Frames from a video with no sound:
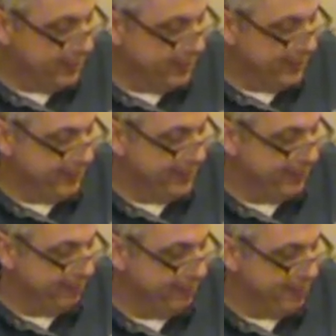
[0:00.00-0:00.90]
is the
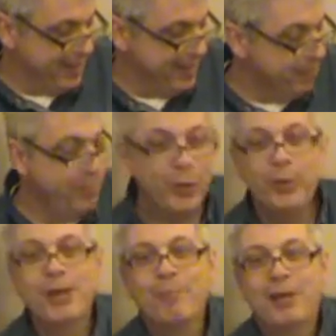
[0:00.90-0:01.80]
main
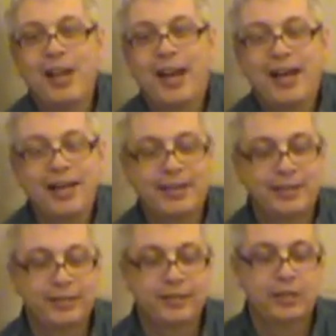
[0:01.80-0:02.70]
building block.
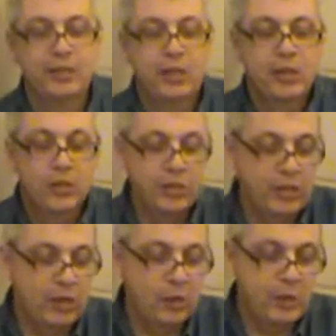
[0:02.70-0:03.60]

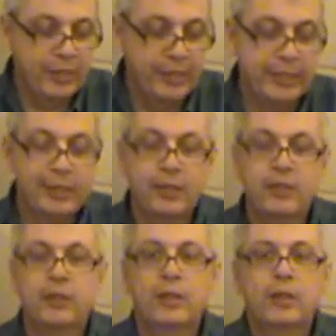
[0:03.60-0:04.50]
So
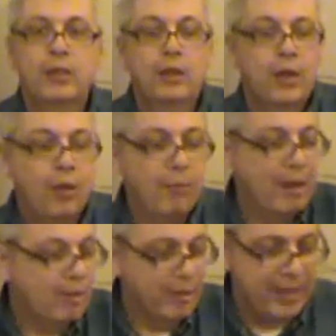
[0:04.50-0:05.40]

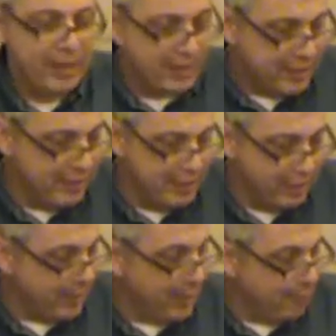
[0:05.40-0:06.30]
while it's
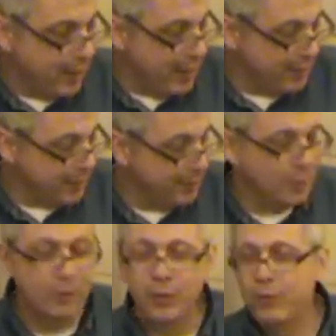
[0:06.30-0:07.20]
nearly
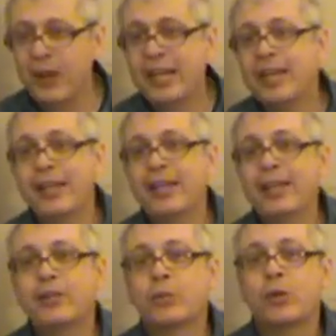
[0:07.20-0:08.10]
impossible to find any of
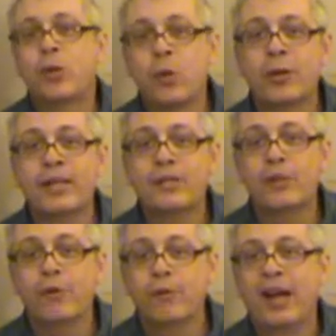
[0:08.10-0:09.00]
these recordings
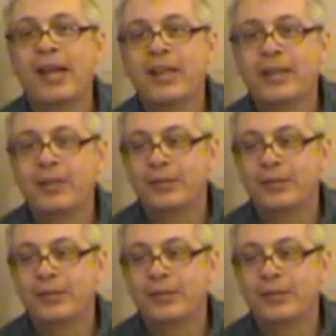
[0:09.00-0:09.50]
on vinyl,